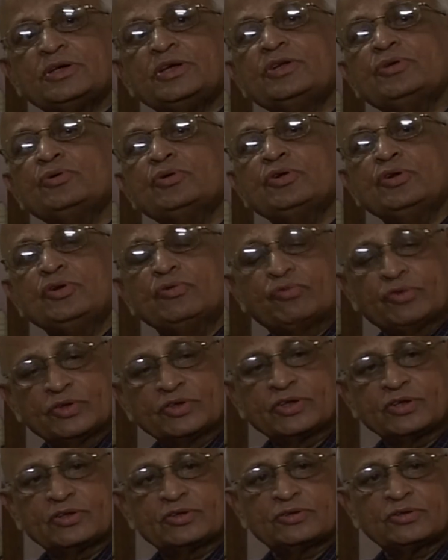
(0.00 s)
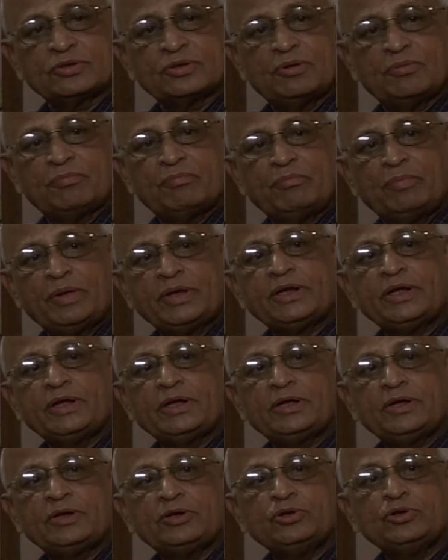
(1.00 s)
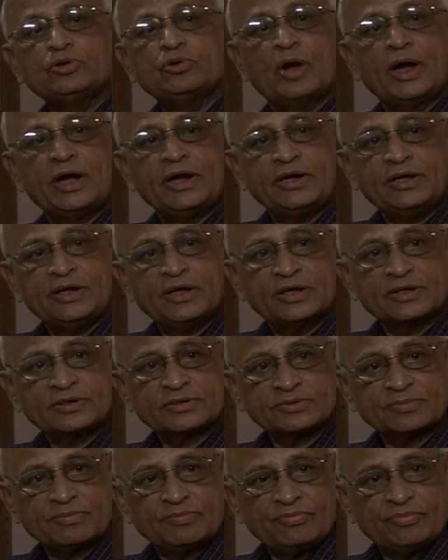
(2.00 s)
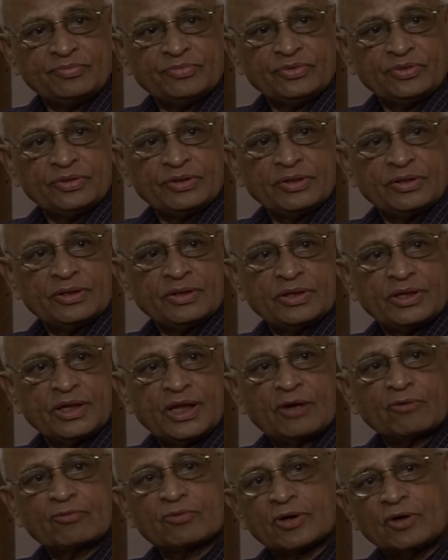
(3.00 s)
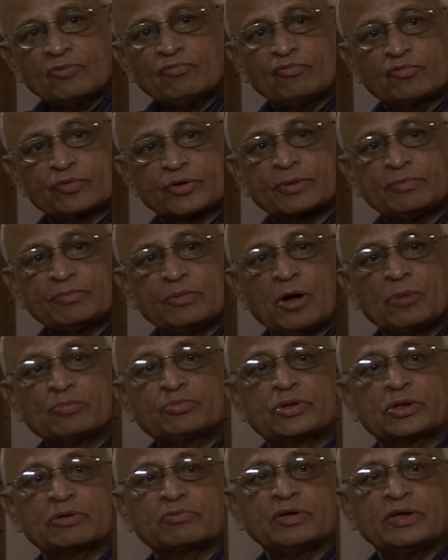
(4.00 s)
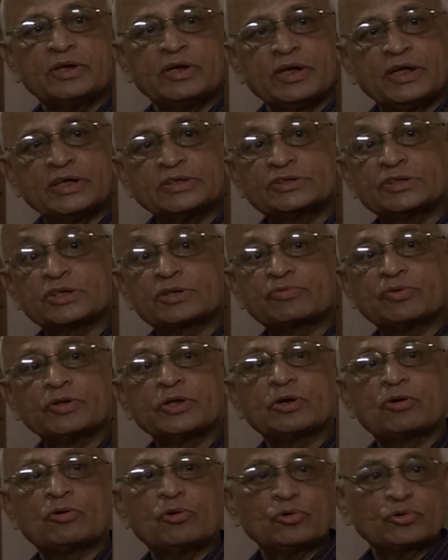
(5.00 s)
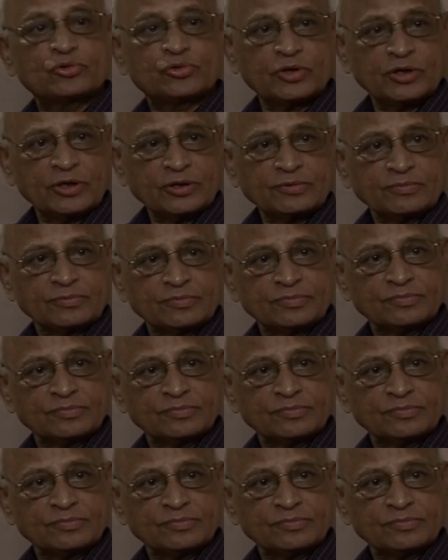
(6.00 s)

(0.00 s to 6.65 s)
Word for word: in, in physics, many new ideas have come from observing nature very closely.